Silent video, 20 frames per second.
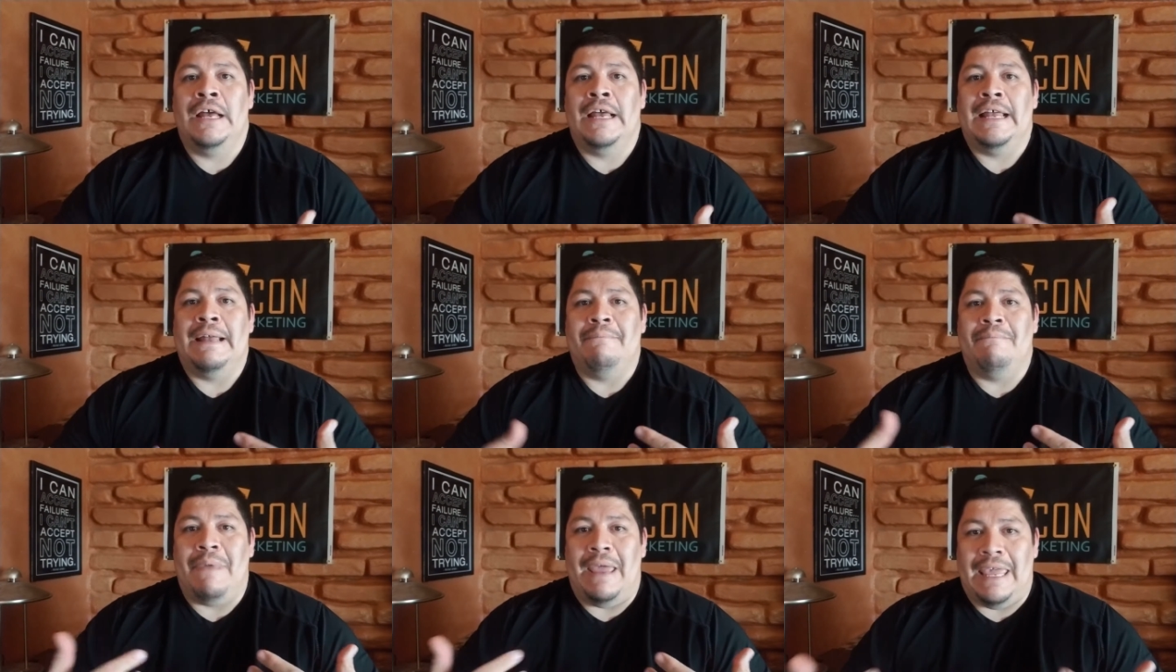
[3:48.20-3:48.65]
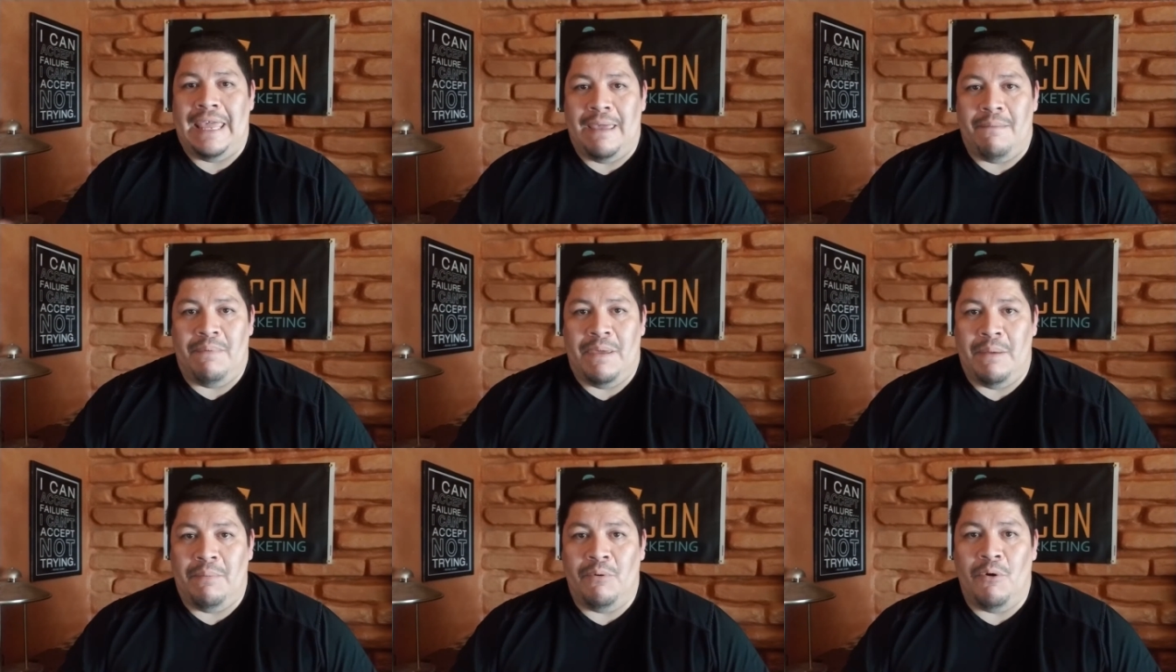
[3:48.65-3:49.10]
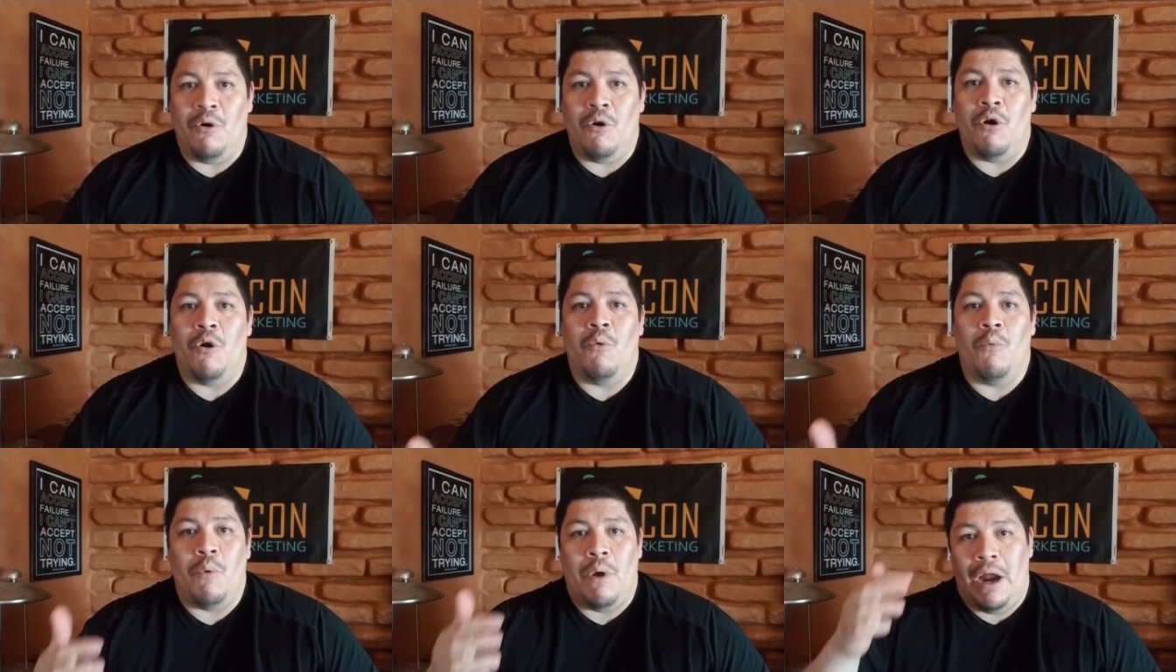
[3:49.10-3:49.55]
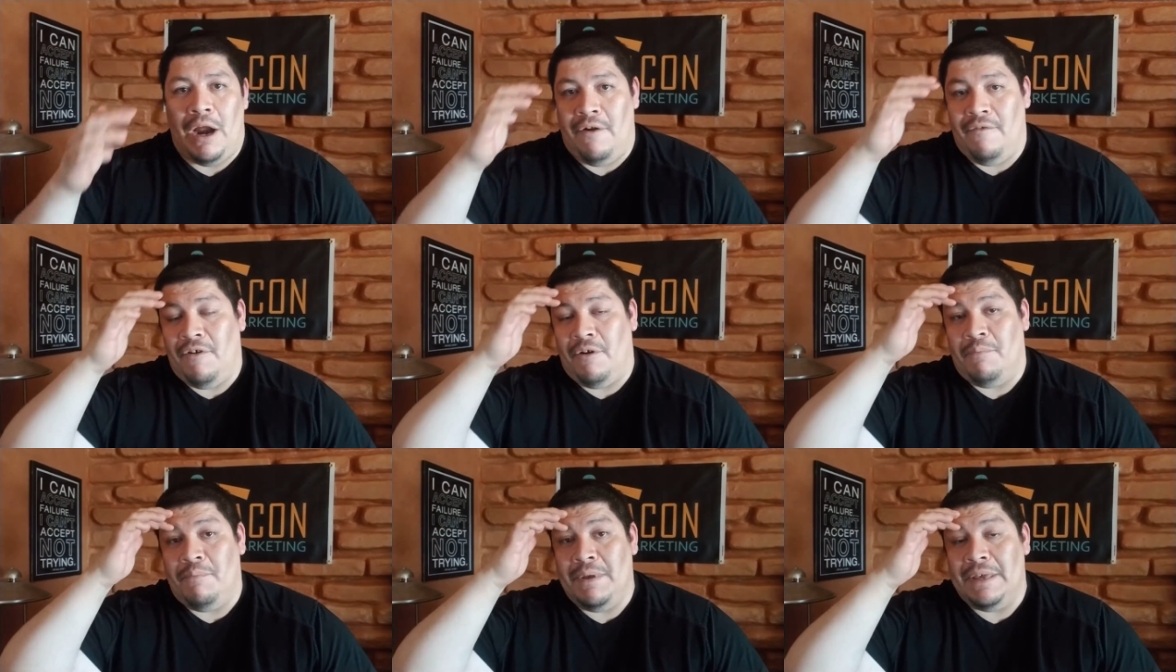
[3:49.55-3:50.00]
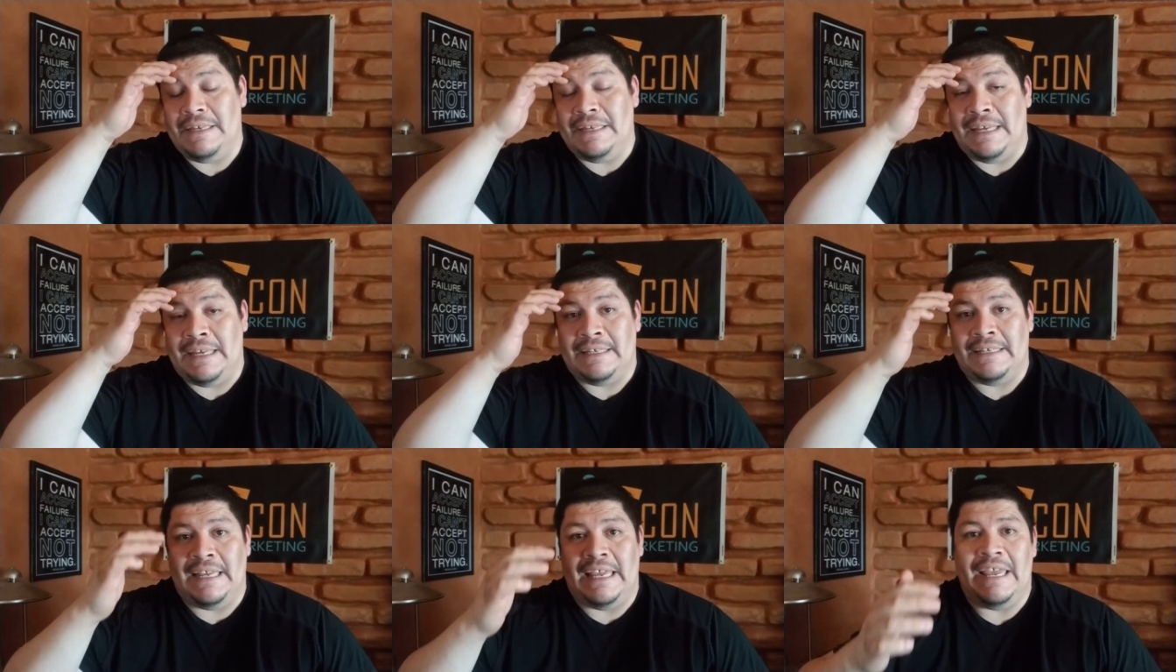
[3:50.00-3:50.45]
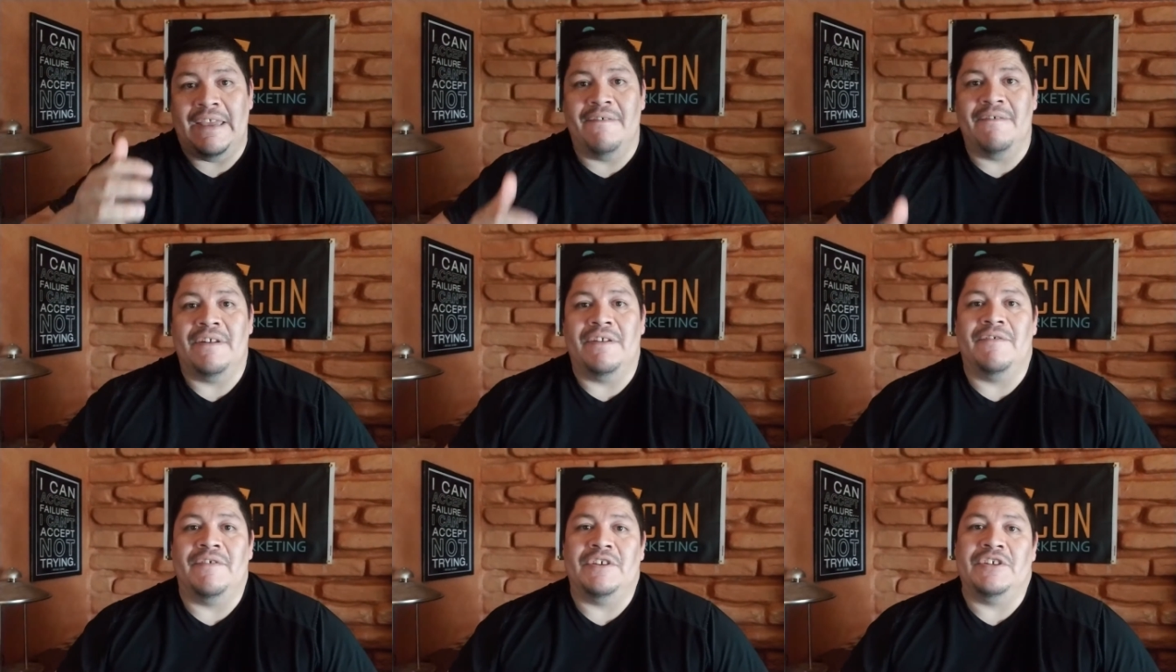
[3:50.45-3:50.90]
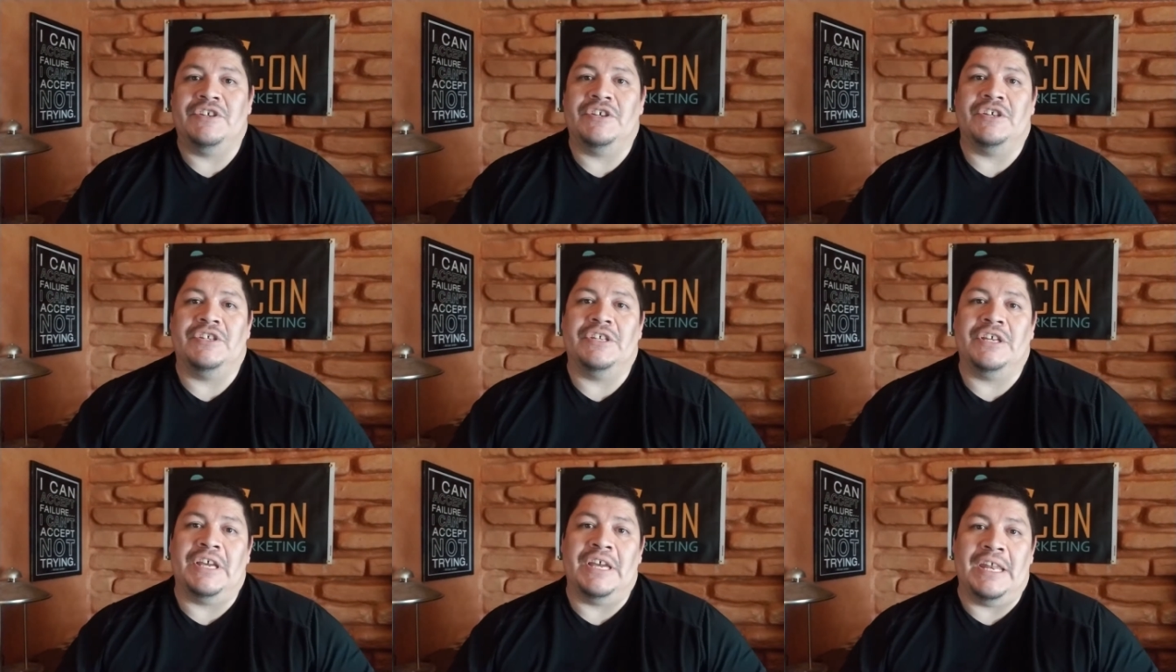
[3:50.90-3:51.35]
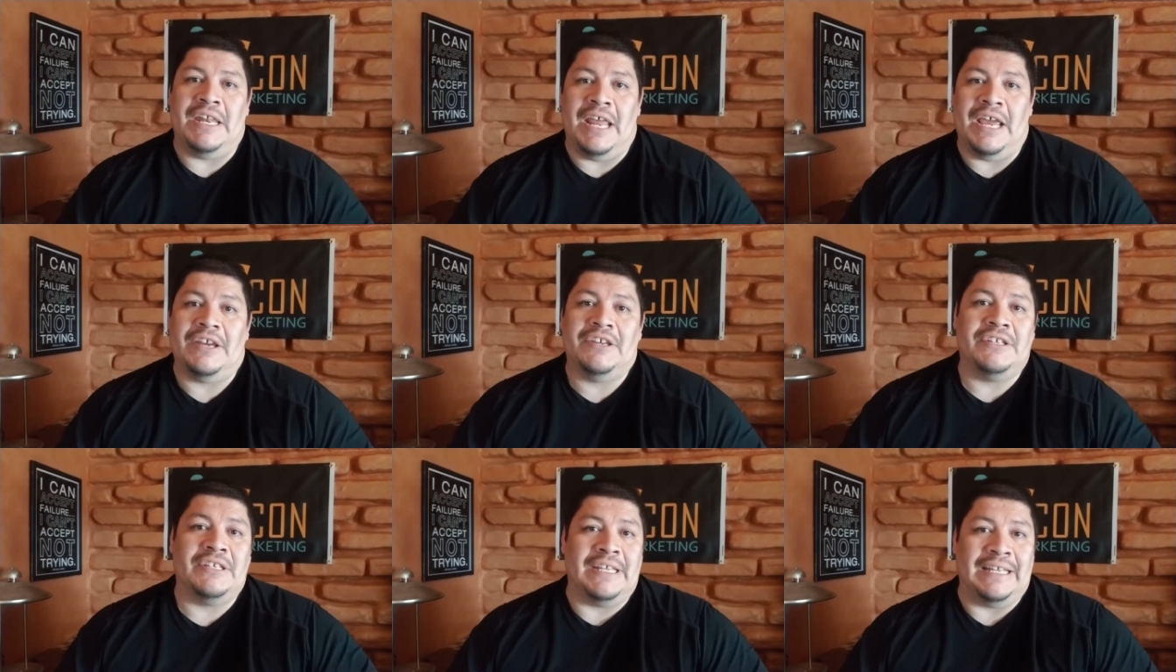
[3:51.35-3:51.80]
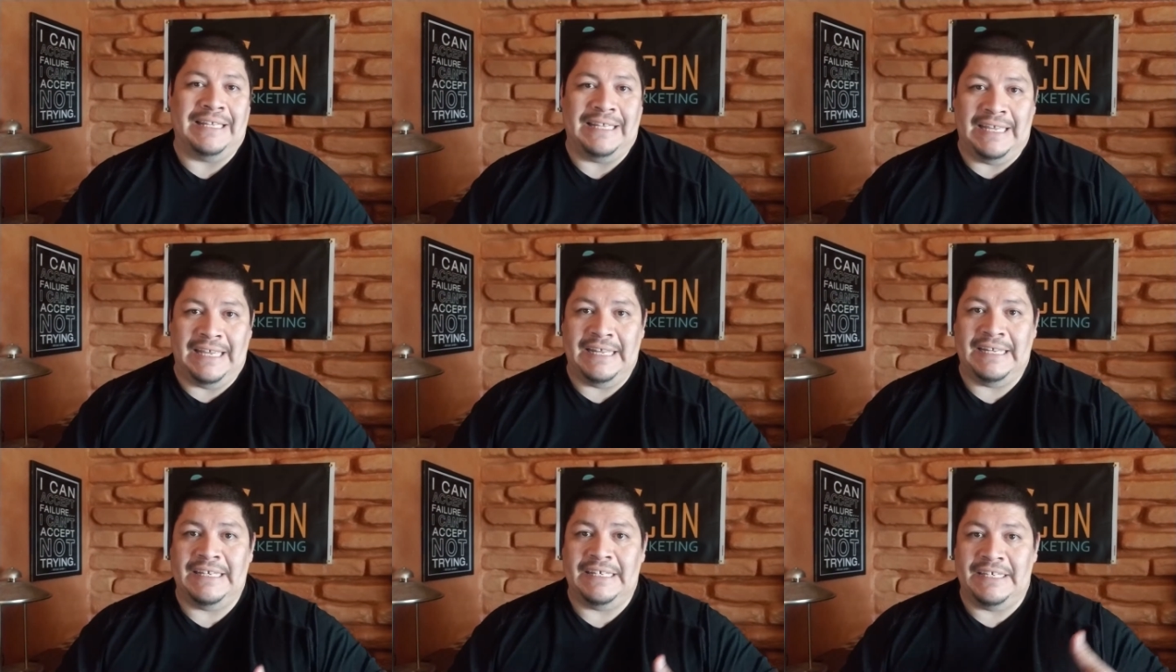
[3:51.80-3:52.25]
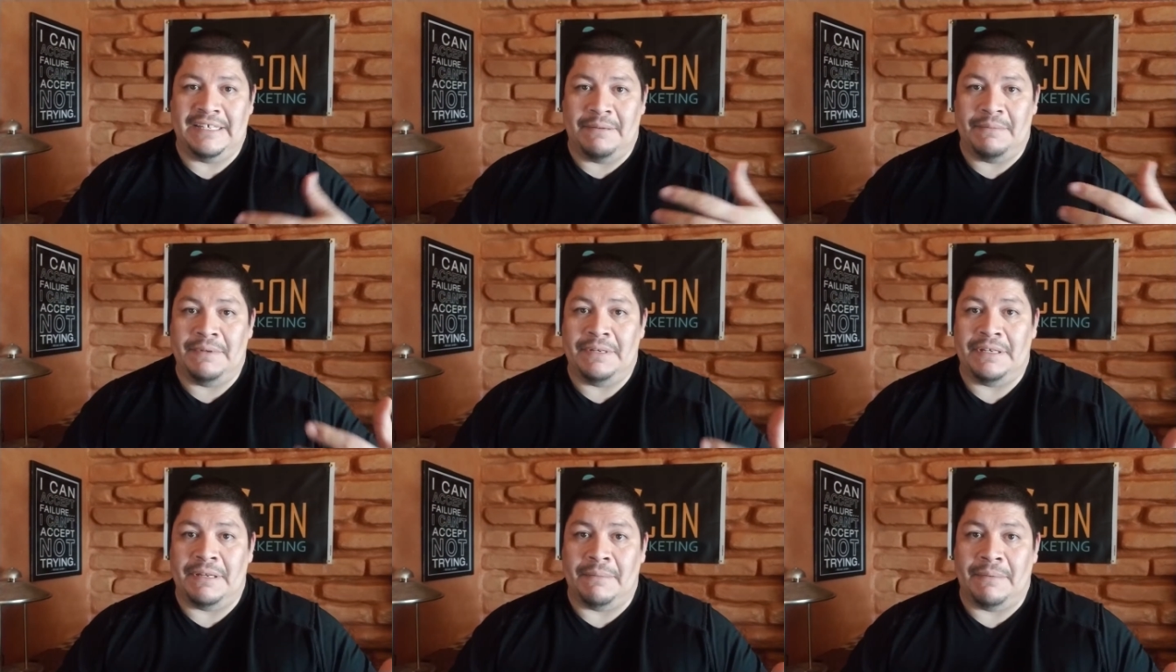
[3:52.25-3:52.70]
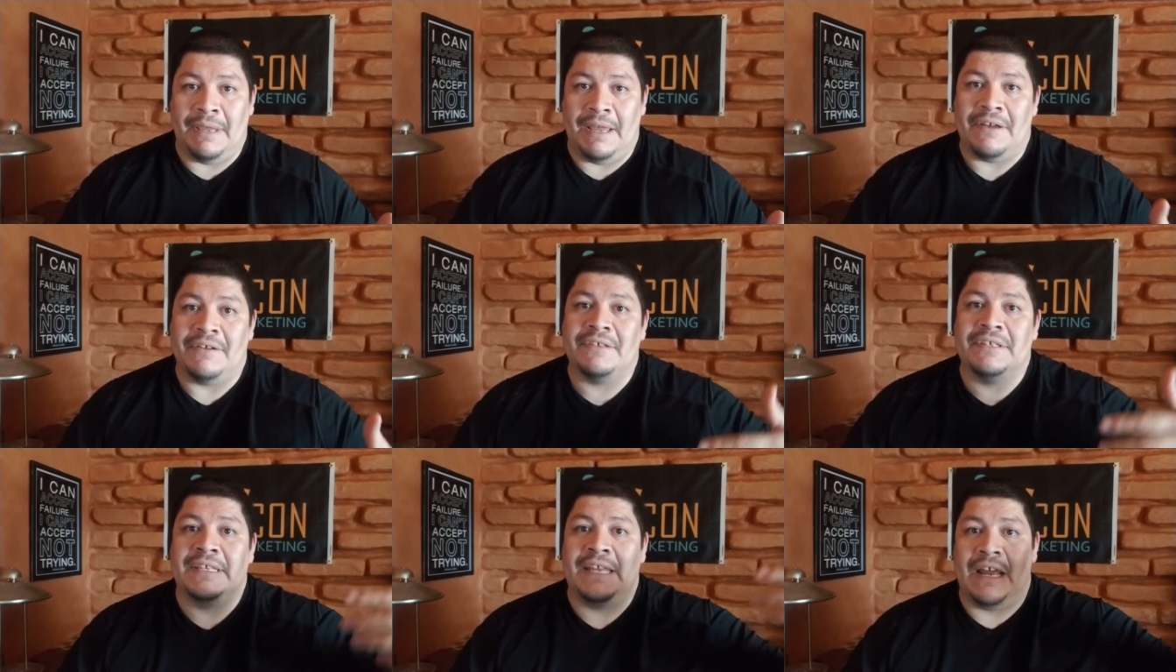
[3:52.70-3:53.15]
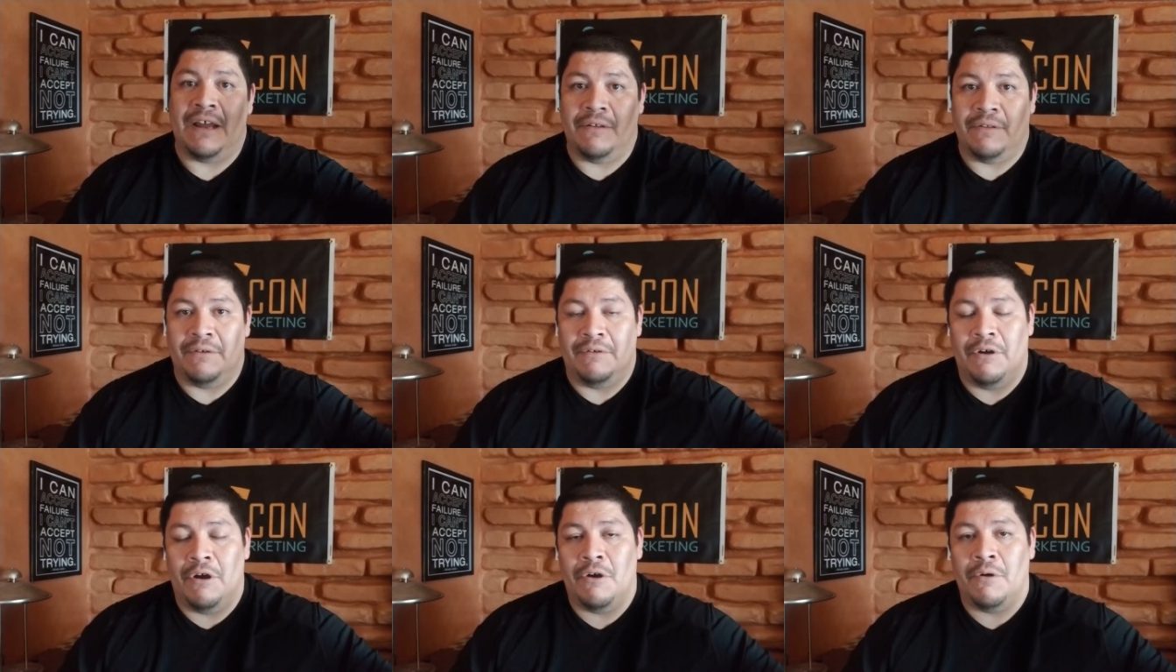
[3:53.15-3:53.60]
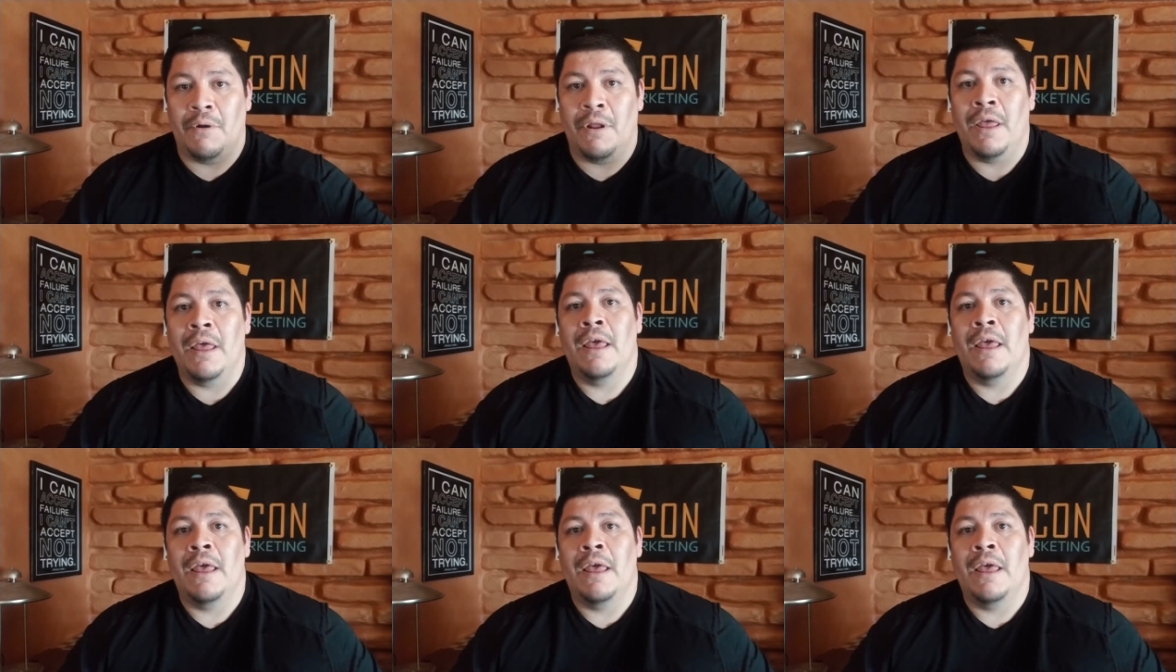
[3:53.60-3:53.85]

making people aware of your business, even if it's just a connection that leads to something else down the road.